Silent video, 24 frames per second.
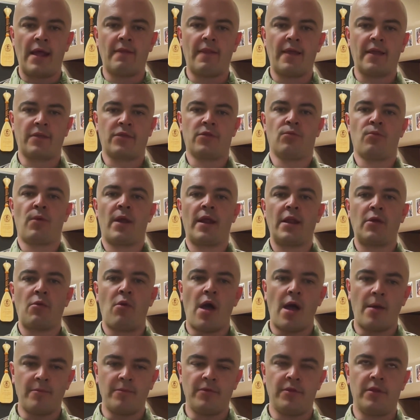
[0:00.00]
Like the
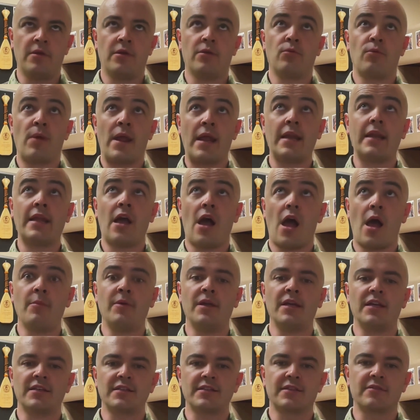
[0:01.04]

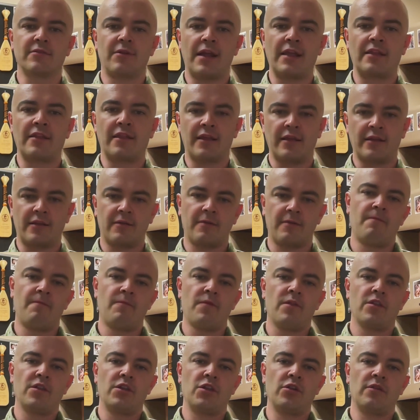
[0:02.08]
radiomics, right? Like,
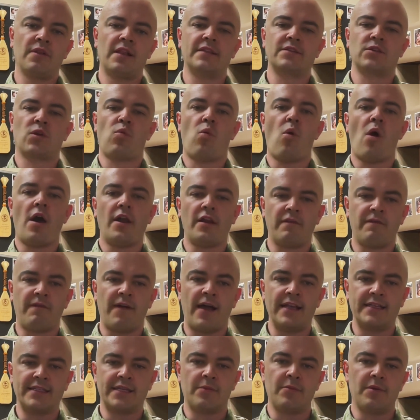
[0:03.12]
let's
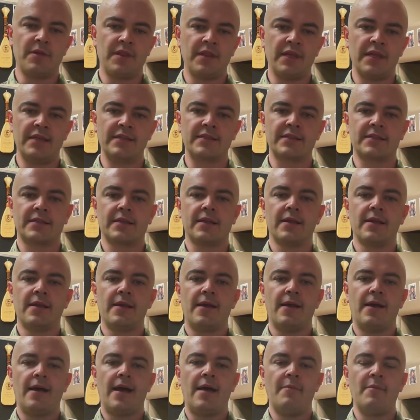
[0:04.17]
quantify some of this,
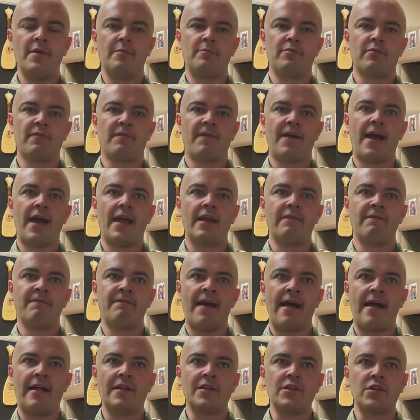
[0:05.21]
and provide
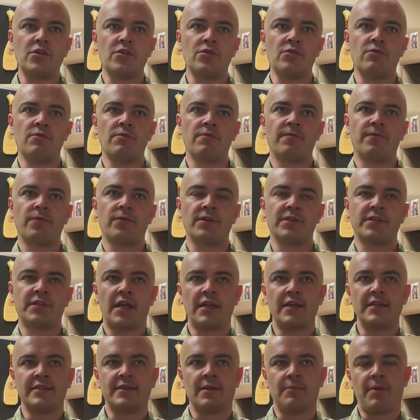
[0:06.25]
value for
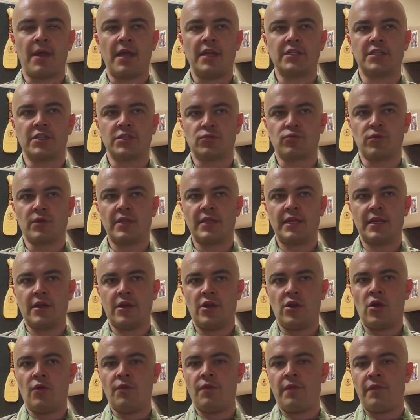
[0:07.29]
studies that patients really didn't
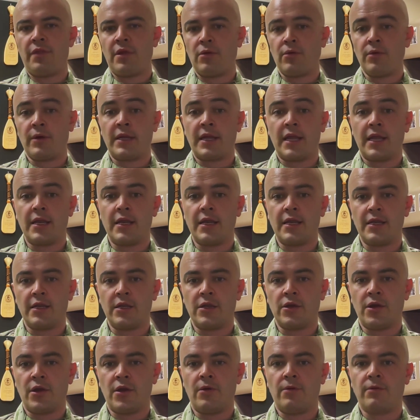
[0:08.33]
know that they were getting.
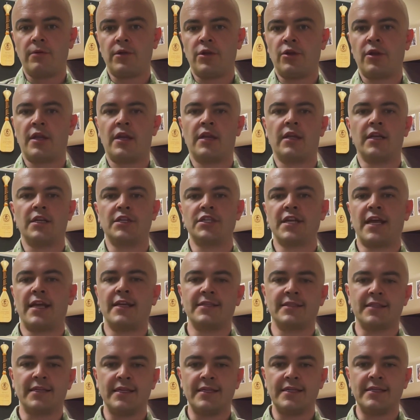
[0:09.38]
You're getting a
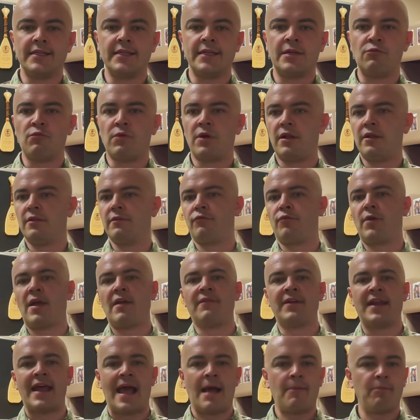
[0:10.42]
chest CT. Well, if we have
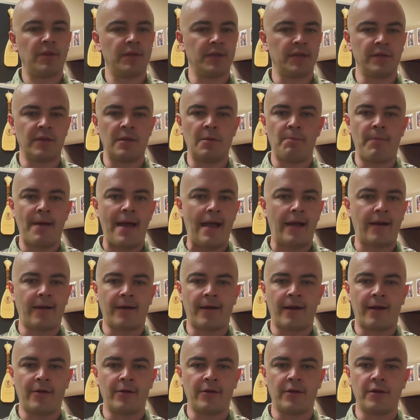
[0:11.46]
an applet in the
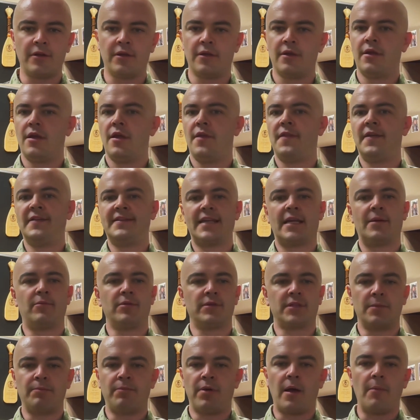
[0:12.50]
background that's able
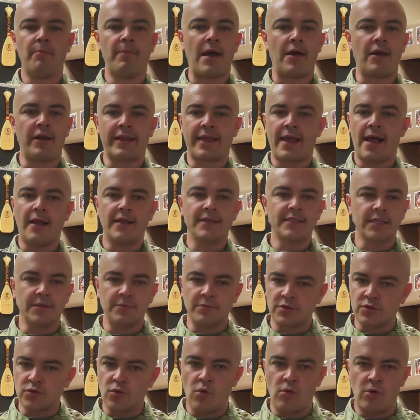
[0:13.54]
to pump out a calcium
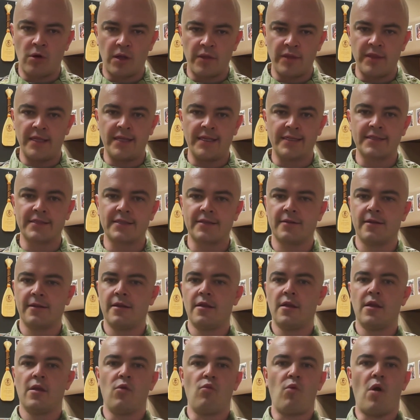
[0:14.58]
score on this
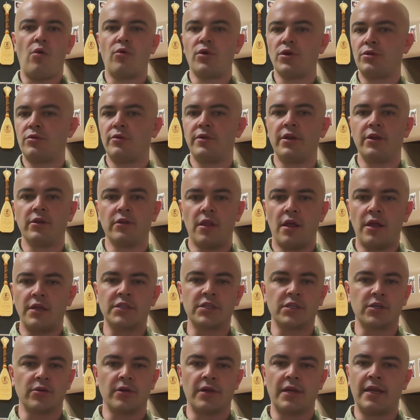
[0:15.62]
while we're doing your lung
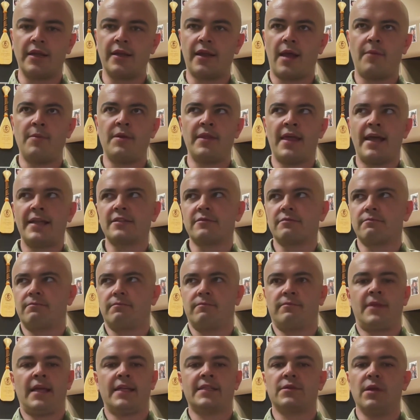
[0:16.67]
screening, I mean,
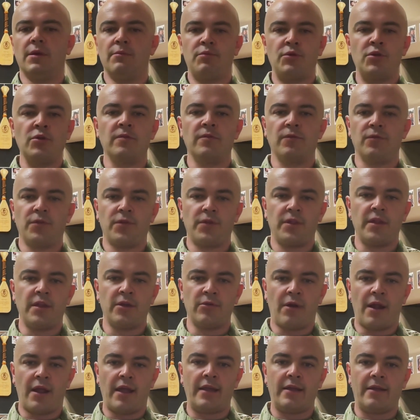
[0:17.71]
that's a beautiful thing,
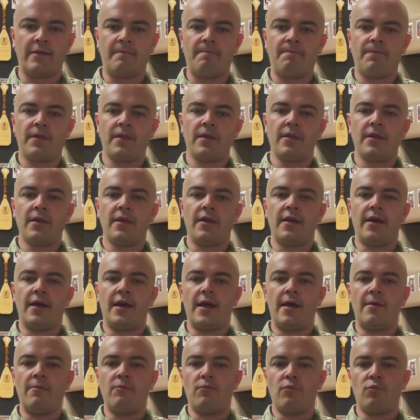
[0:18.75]
right?
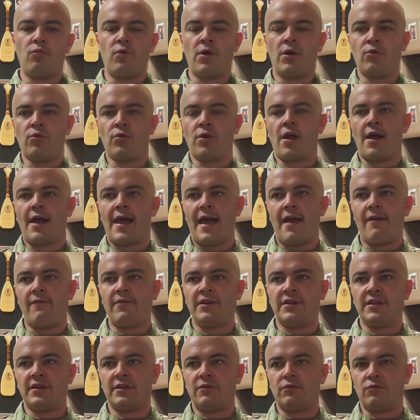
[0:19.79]
Where we're not having
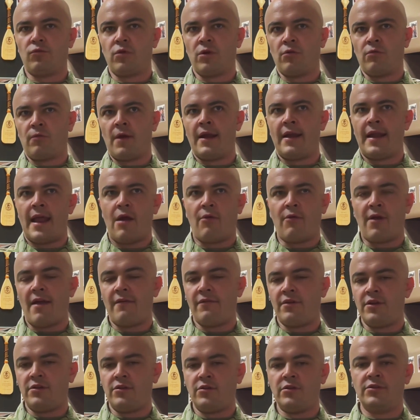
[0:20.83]
to, where right now we're having
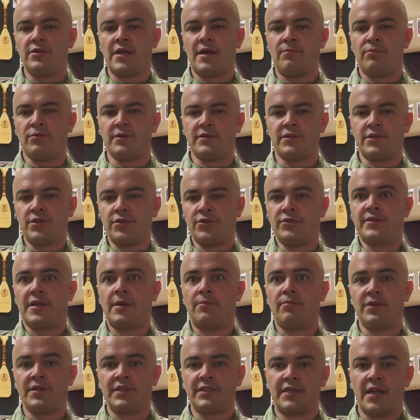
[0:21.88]
to do two
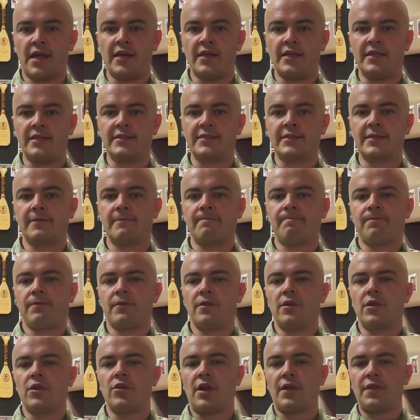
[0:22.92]
separate studies.
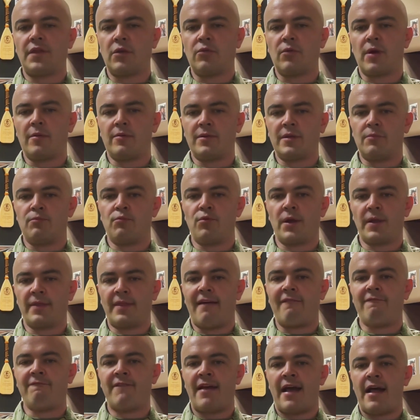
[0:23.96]
And I think we're able to bring
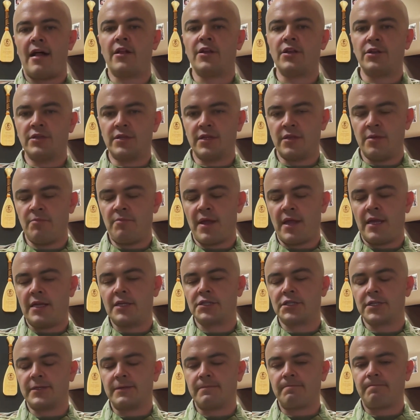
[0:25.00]
that value to the
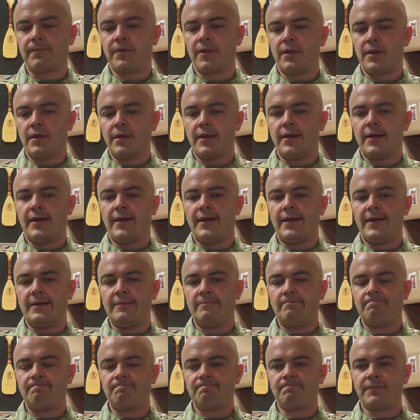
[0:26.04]
patient.
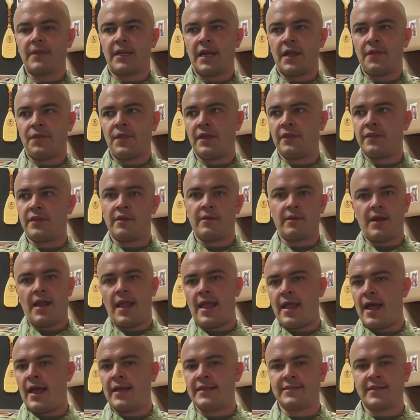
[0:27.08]
And I think that
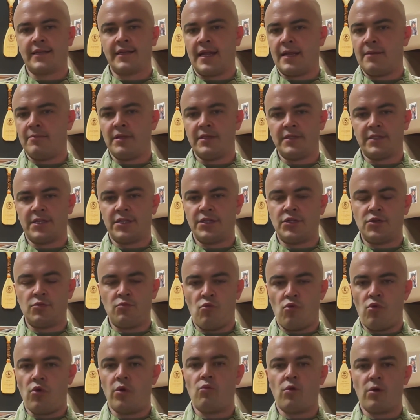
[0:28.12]
AI is going to enable us to do
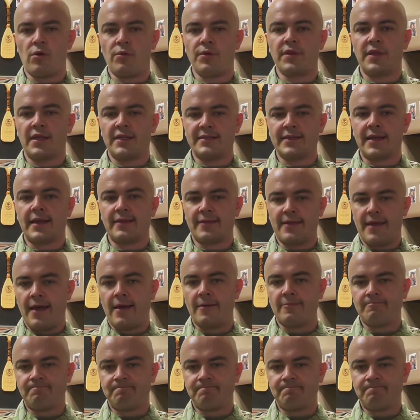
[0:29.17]
more and more with things like that.